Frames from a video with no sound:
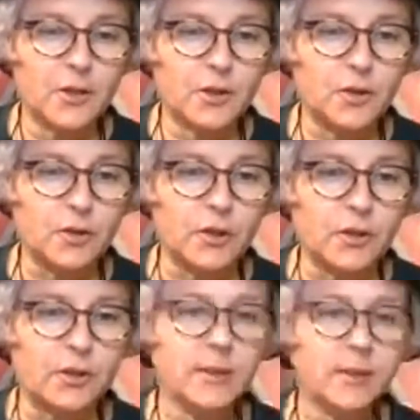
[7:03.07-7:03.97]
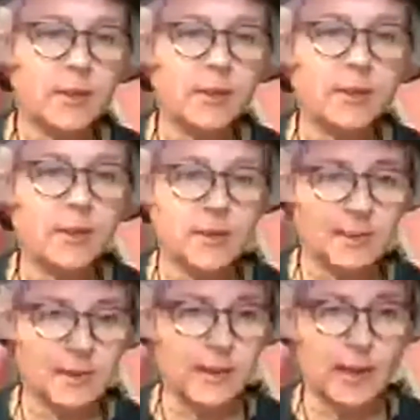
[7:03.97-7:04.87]
I could
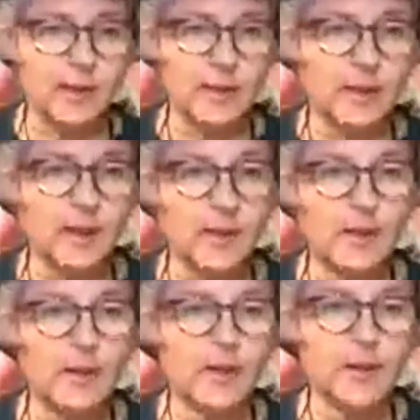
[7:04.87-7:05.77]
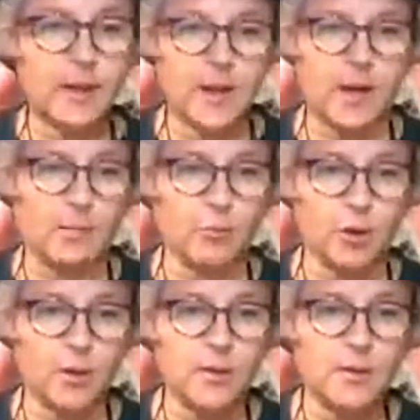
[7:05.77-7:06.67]
get a
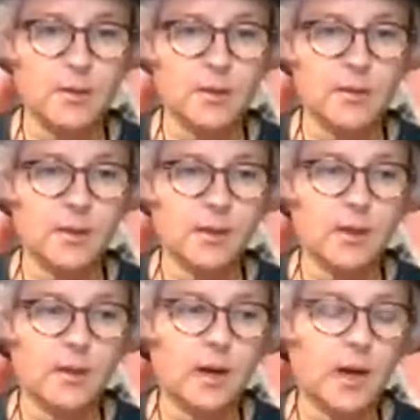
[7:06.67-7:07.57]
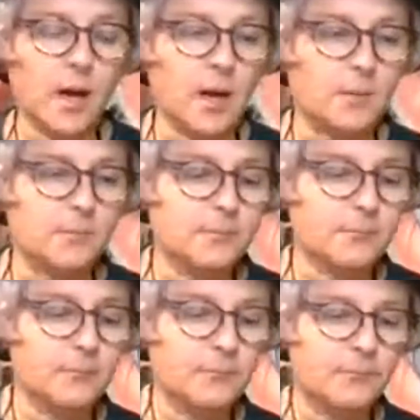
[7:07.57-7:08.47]
camera.
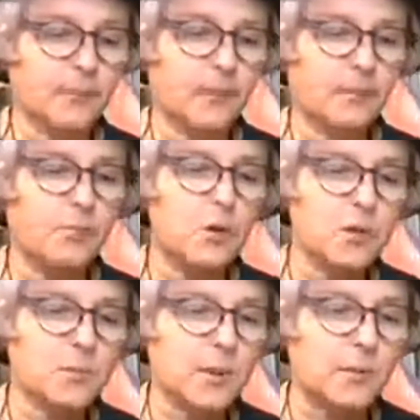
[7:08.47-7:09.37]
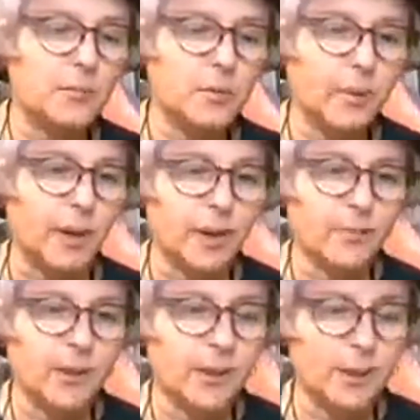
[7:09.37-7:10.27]
Um, Most people
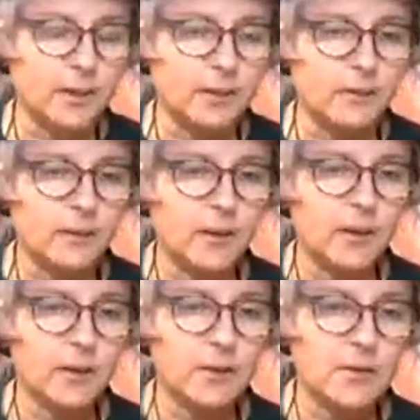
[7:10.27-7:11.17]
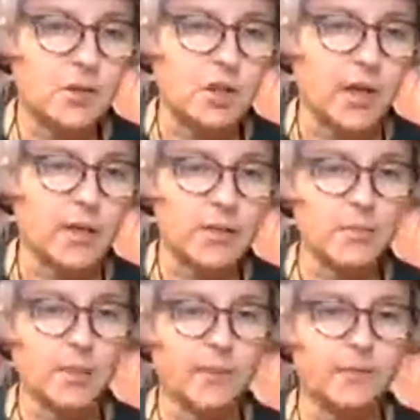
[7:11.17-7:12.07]
pay me in
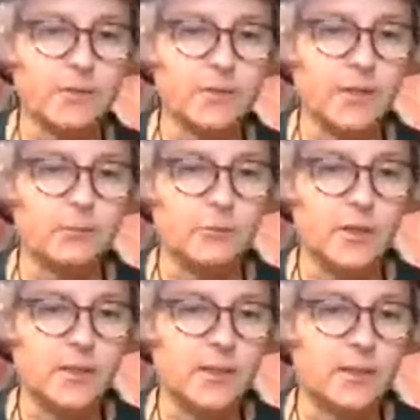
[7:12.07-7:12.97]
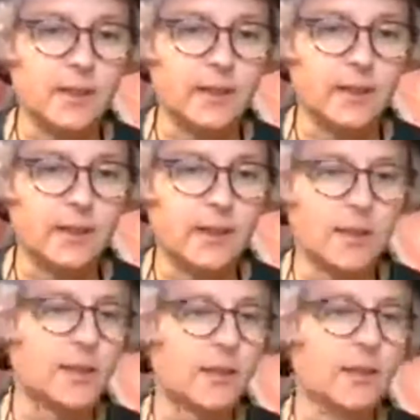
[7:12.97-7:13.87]
checks, but for some reason
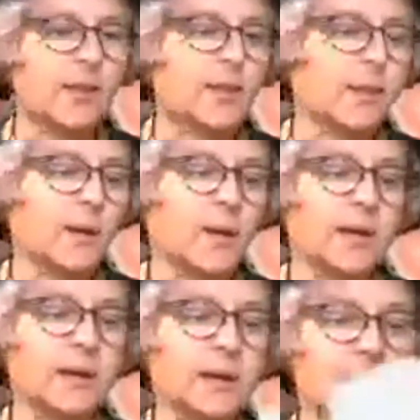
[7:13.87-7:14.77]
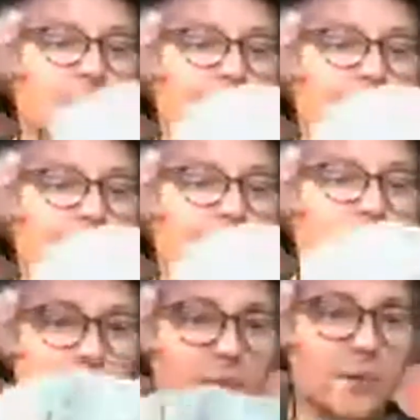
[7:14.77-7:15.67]
lately I
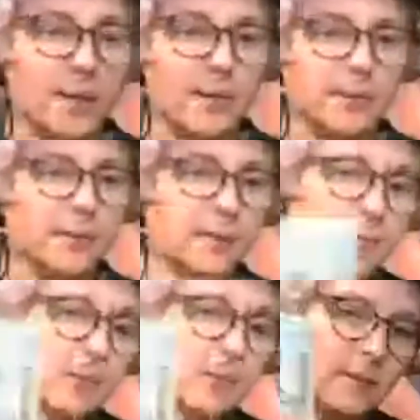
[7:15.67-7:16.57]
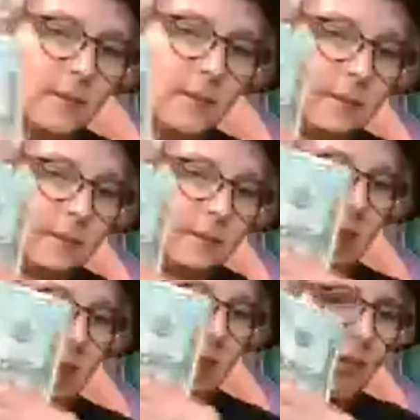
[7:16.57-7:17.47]
got
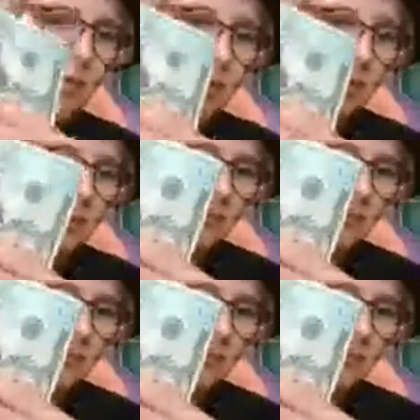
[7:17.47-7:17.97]
cash.